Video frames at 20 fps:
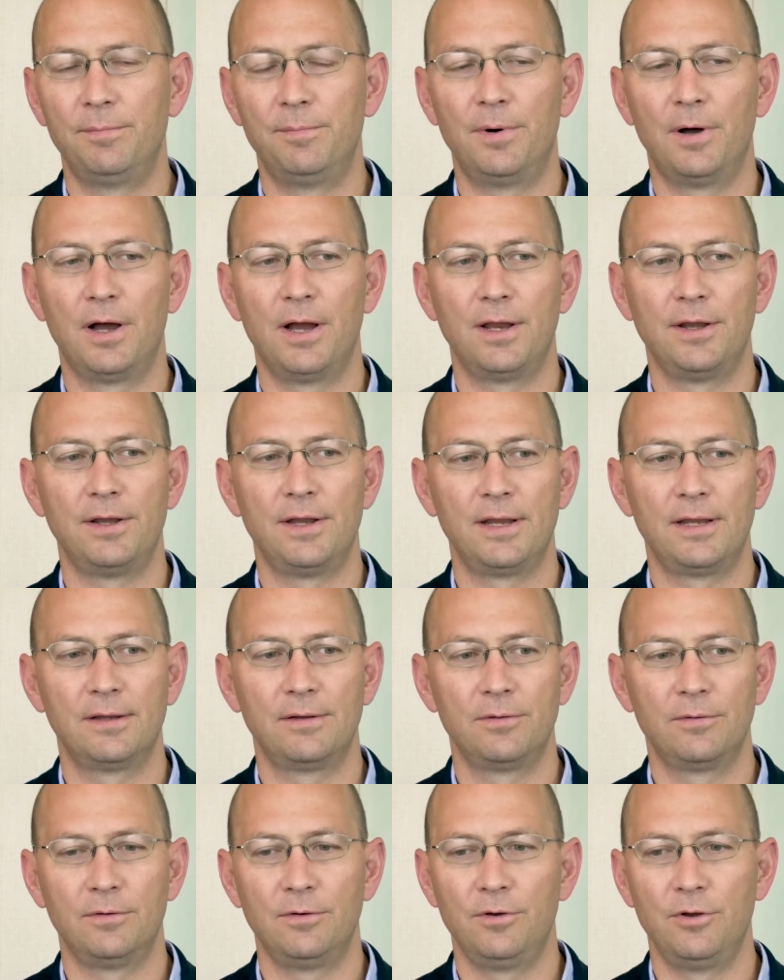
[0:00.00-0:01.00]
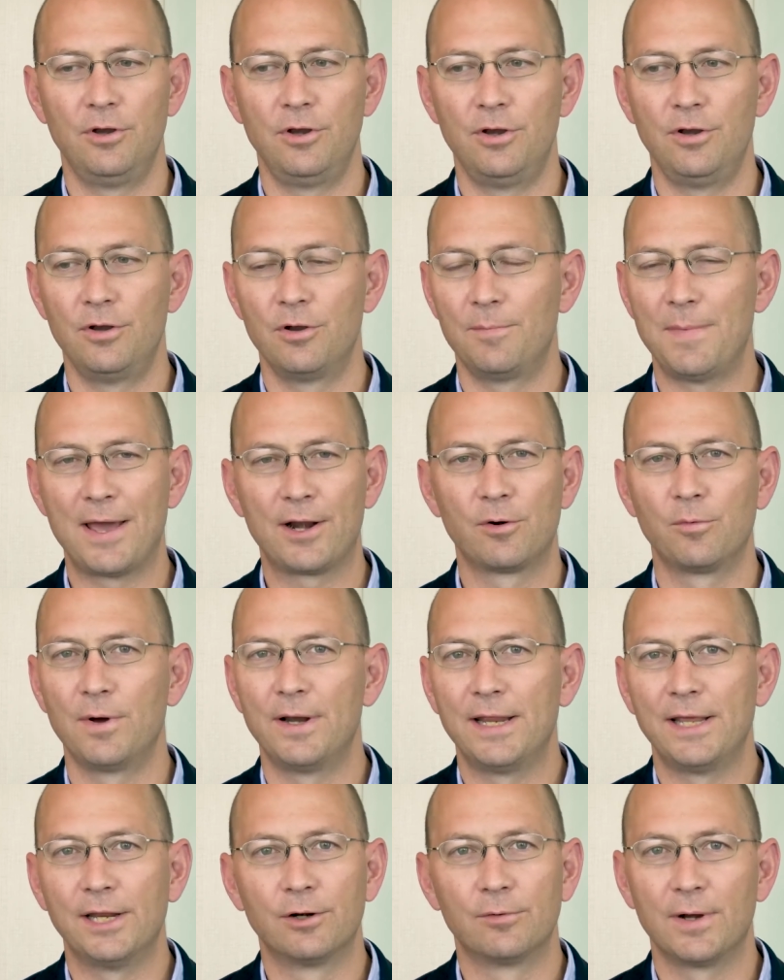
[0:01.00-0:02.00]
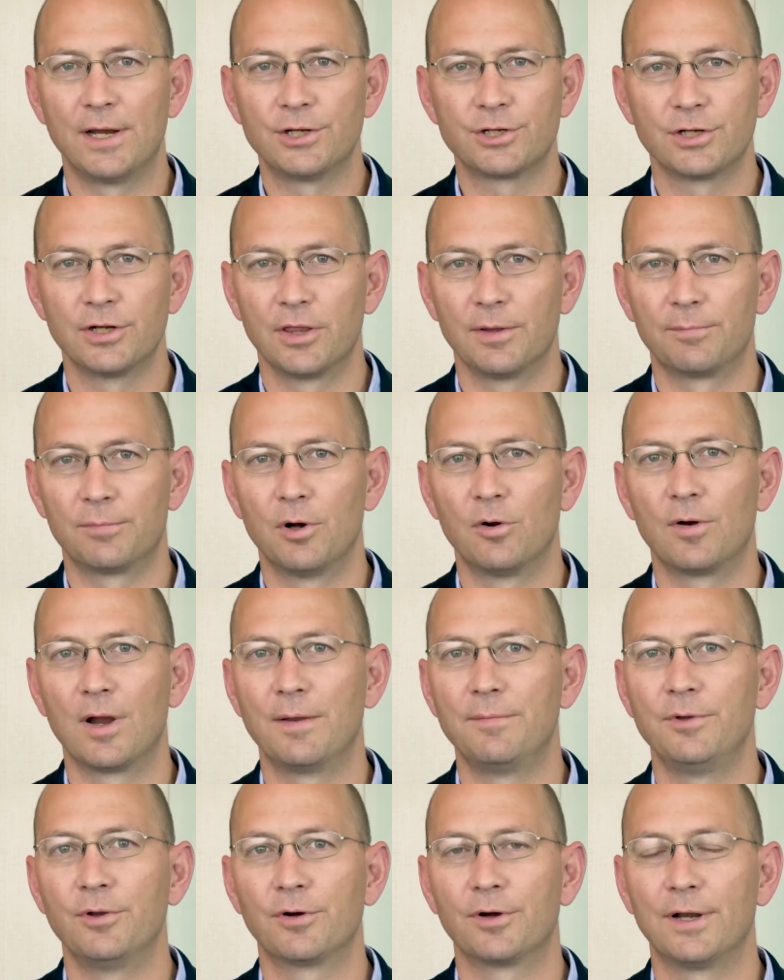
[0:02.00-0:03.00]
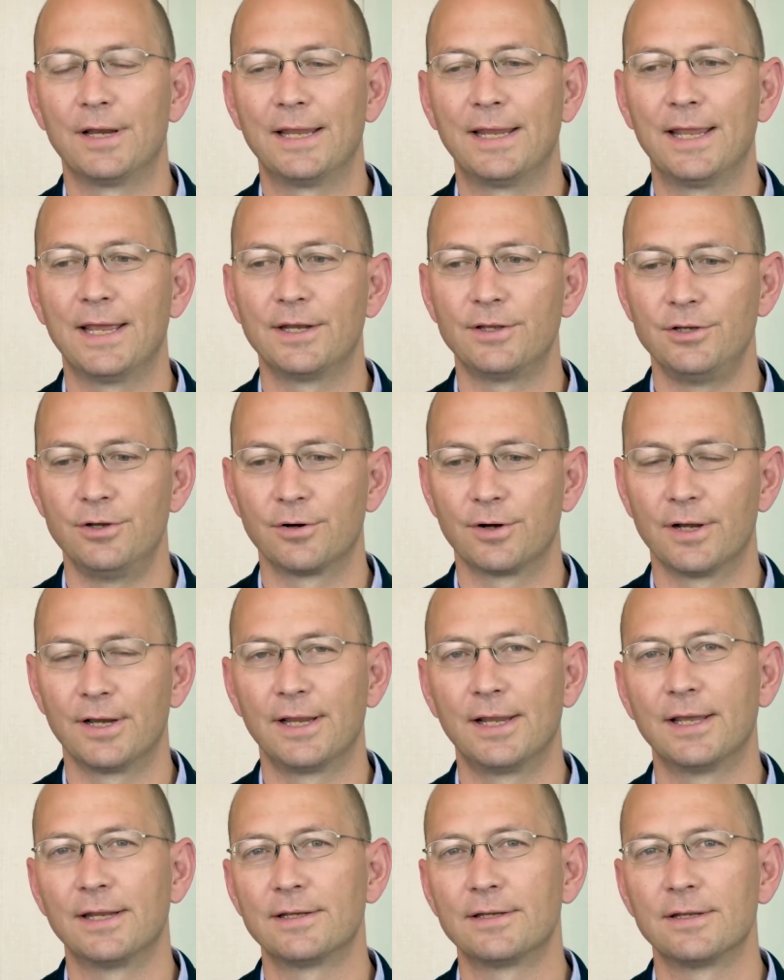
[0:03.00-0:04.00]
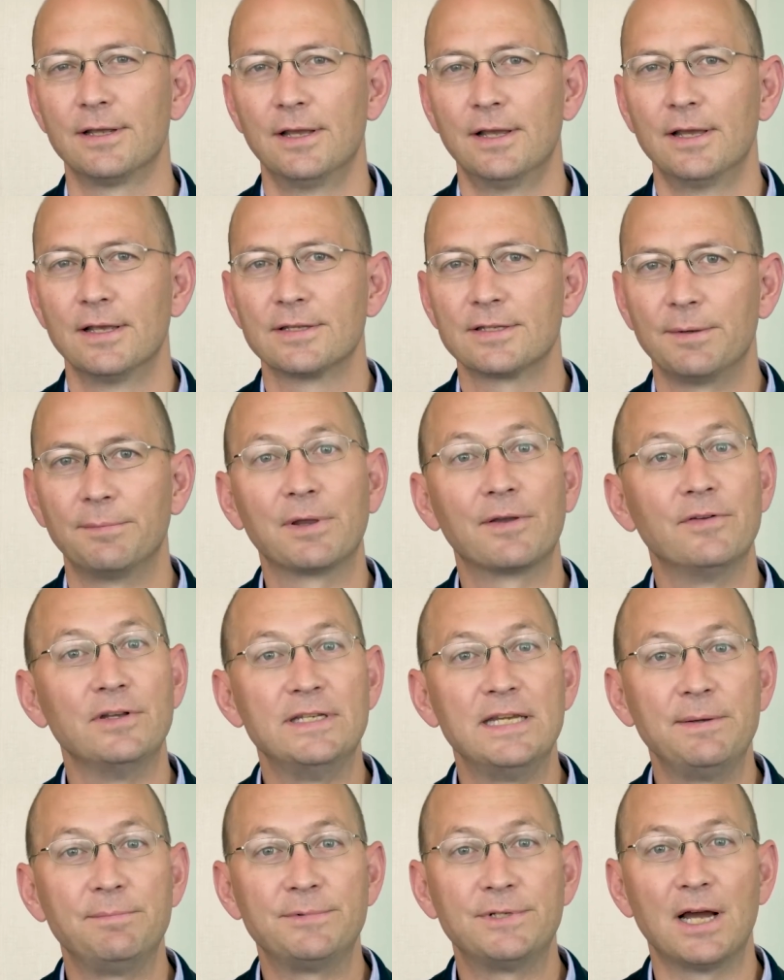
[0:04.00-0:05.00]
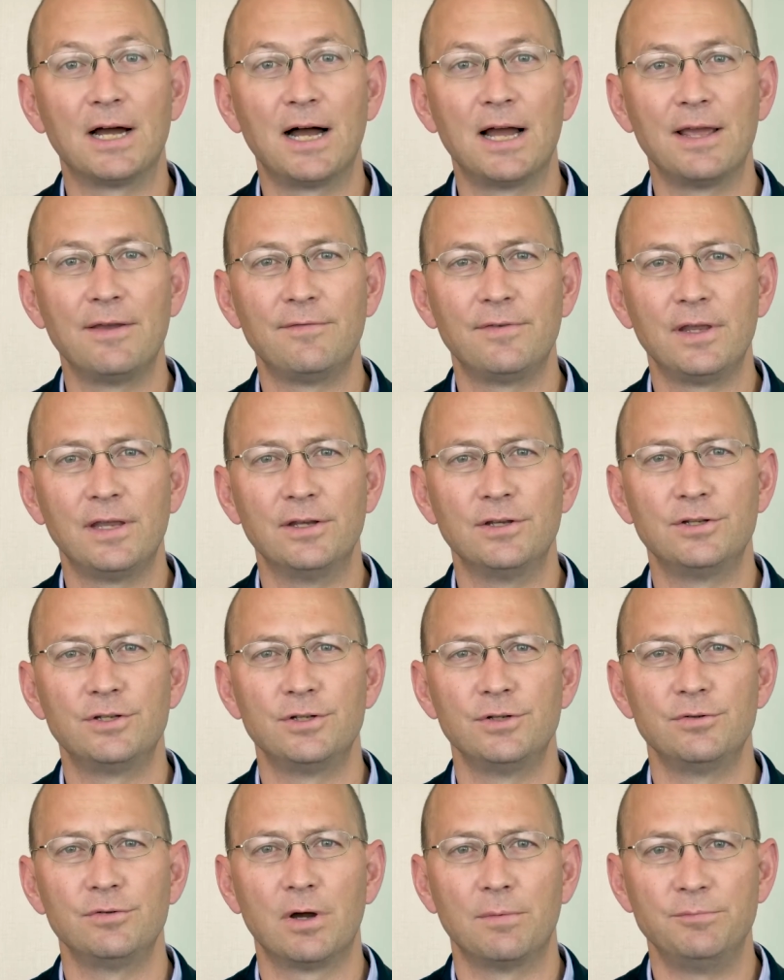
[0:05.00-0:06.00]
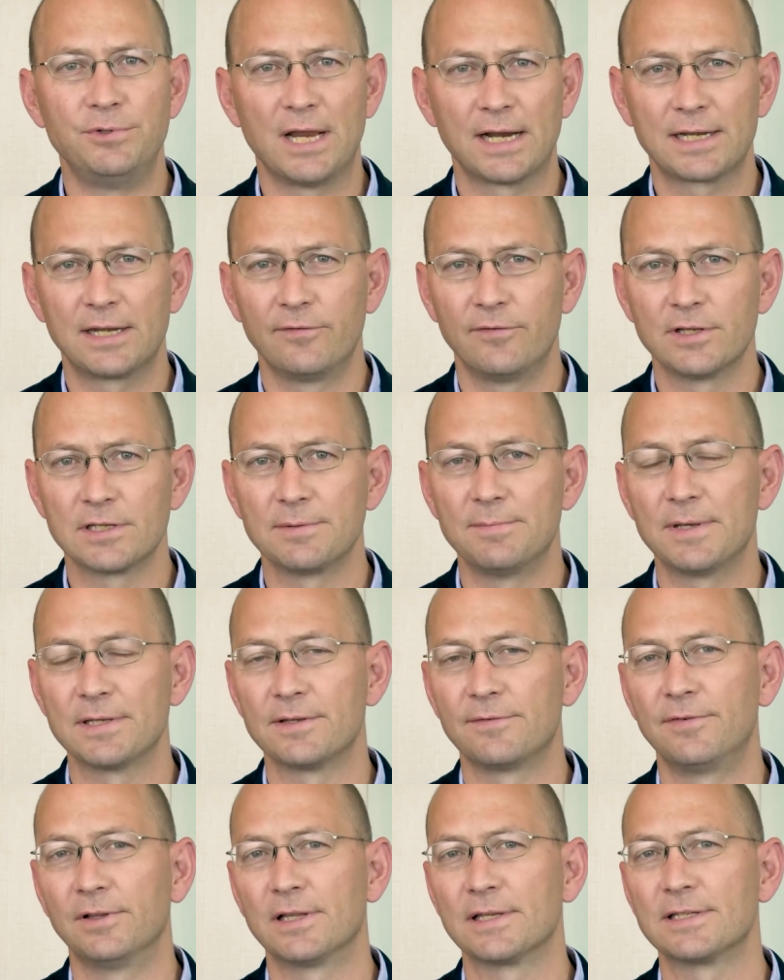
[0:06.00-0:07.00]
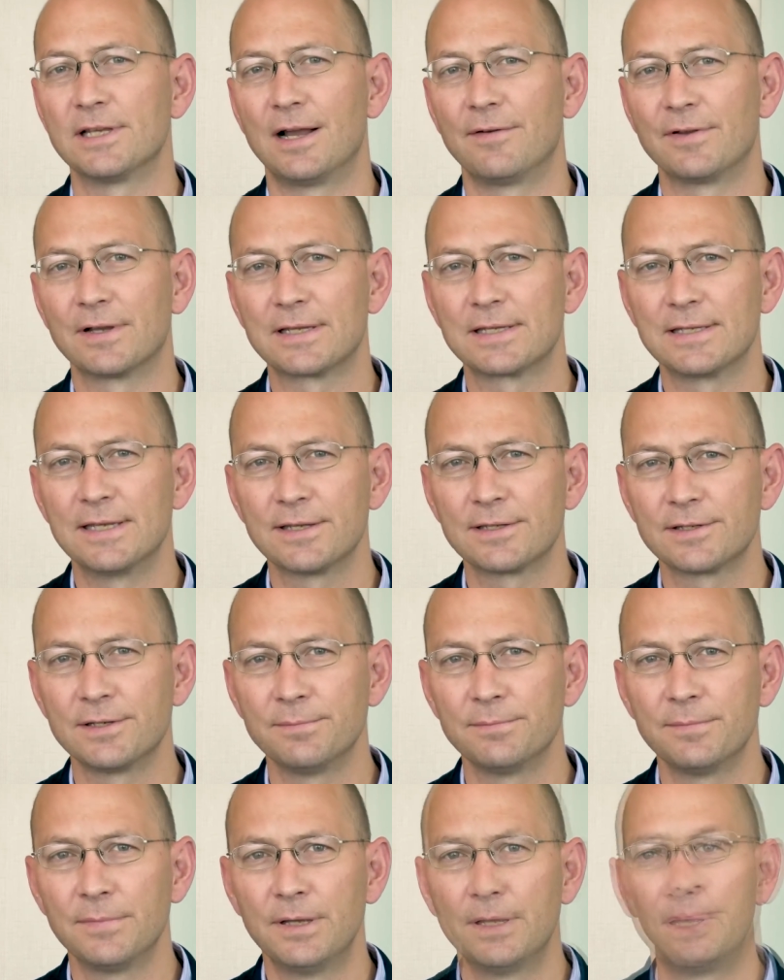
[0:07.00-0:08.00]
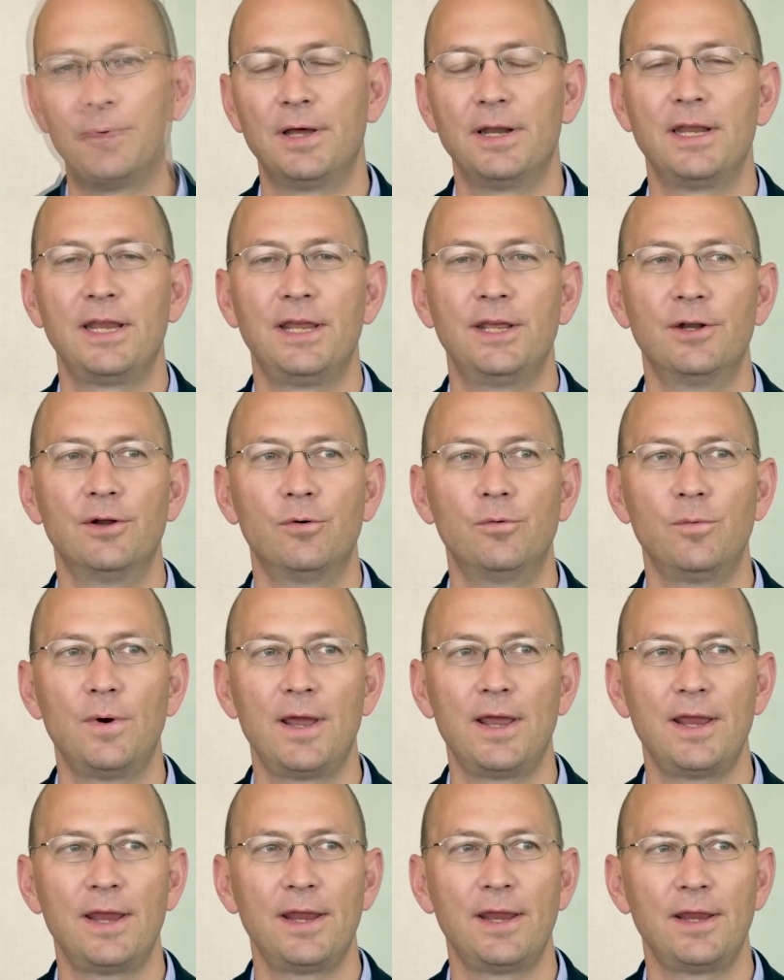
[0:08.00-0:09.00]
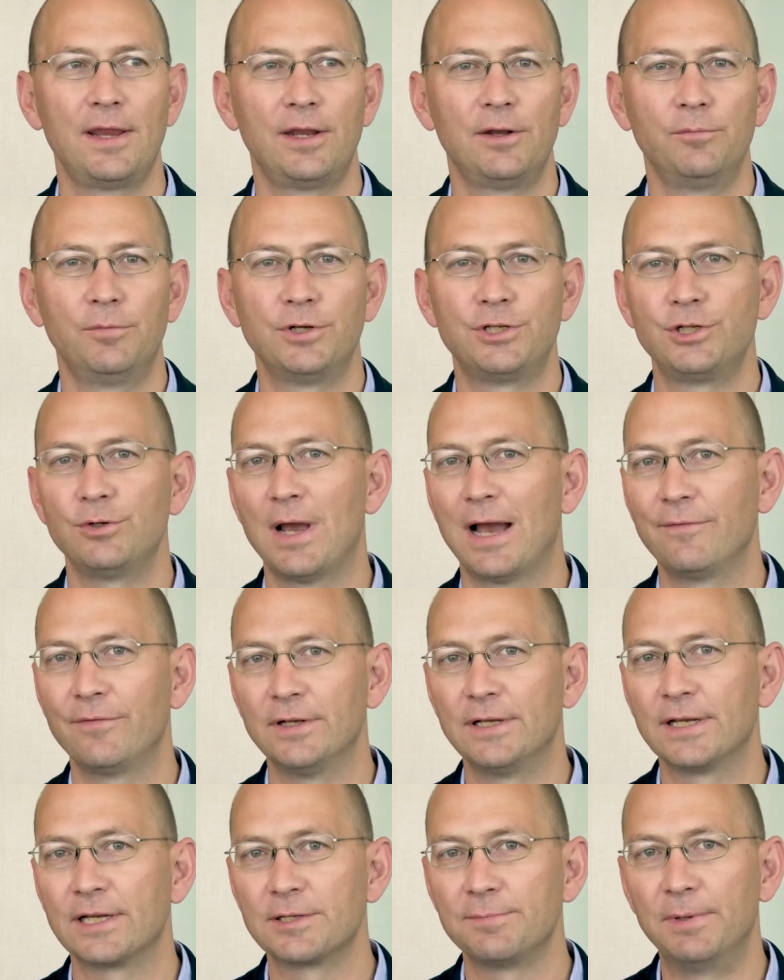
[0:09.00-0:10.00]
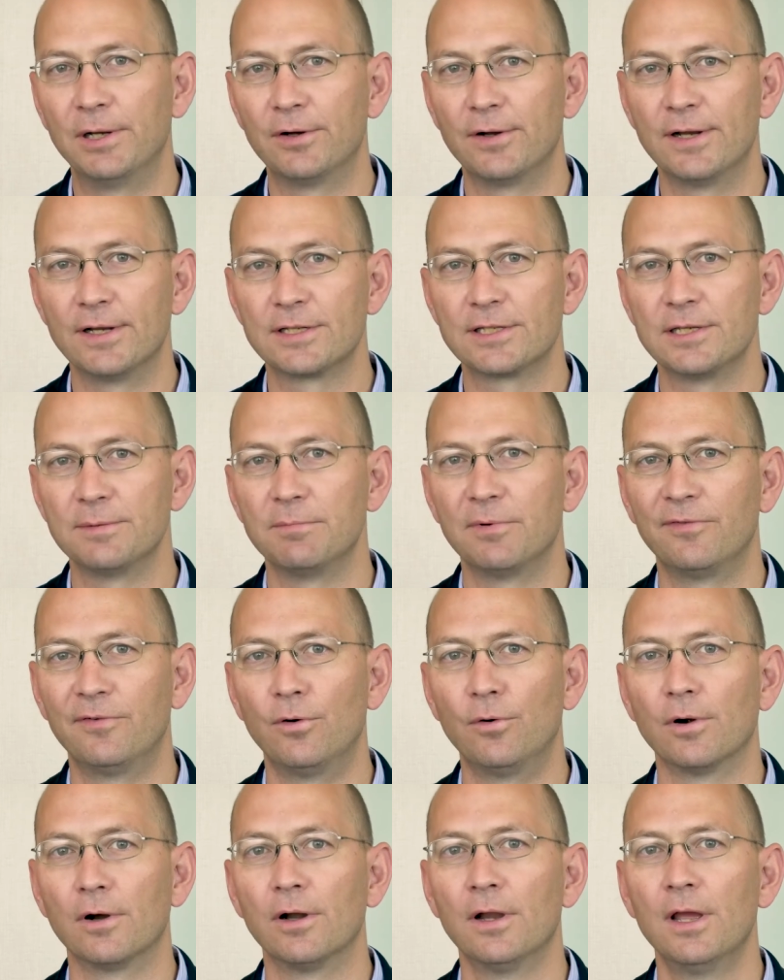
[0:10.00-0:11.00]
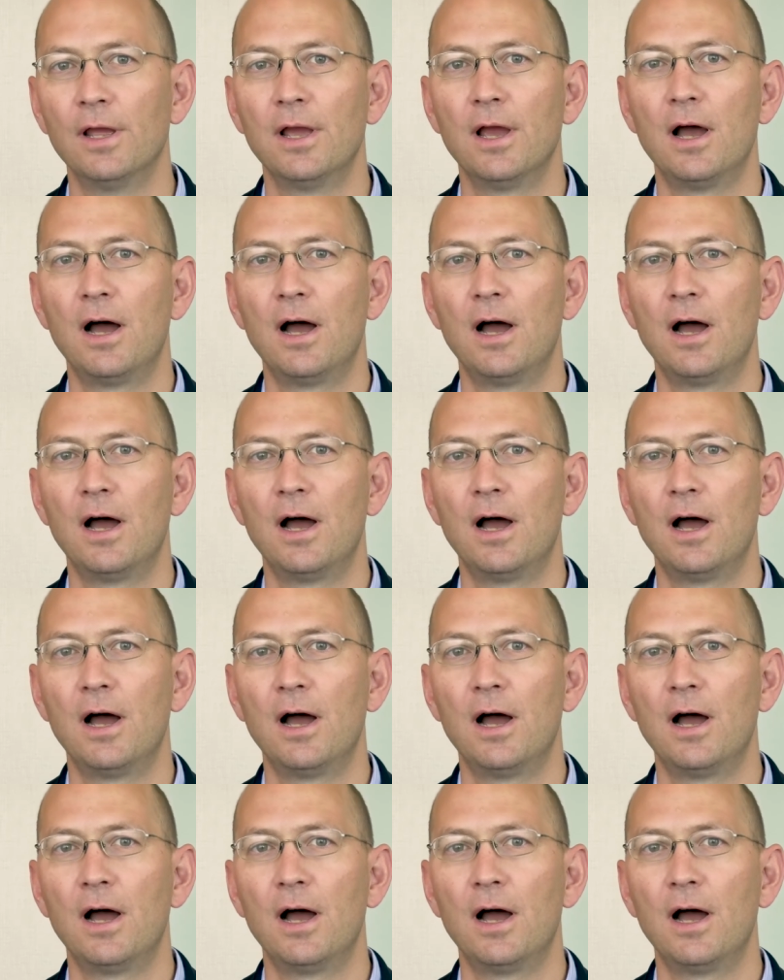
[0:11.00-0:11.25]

but no matter what iteration of the program you're going to get, you're going to get something of a deep dive into objectivism as a philosophic system, but in a way in which you haven't experienced it before.